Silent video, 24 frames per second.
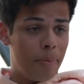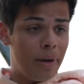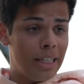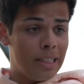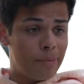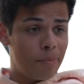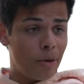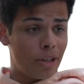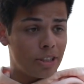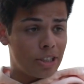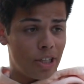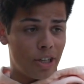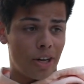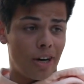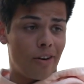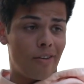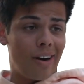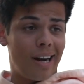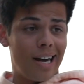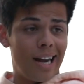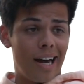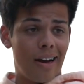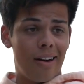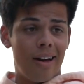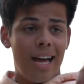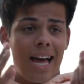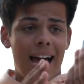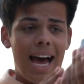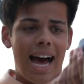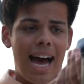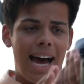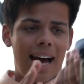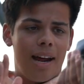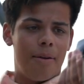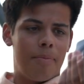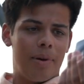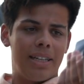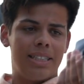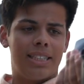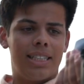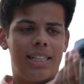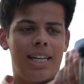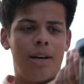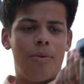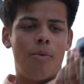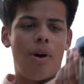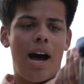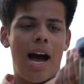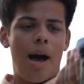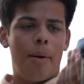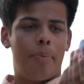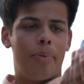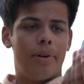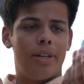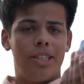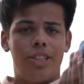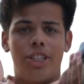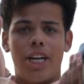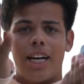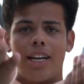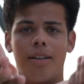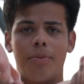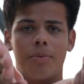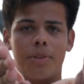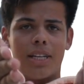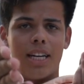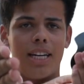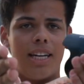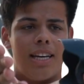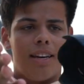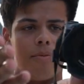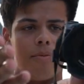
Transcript: a Peach Box logo right now, and basically what happened? Jacob's gonna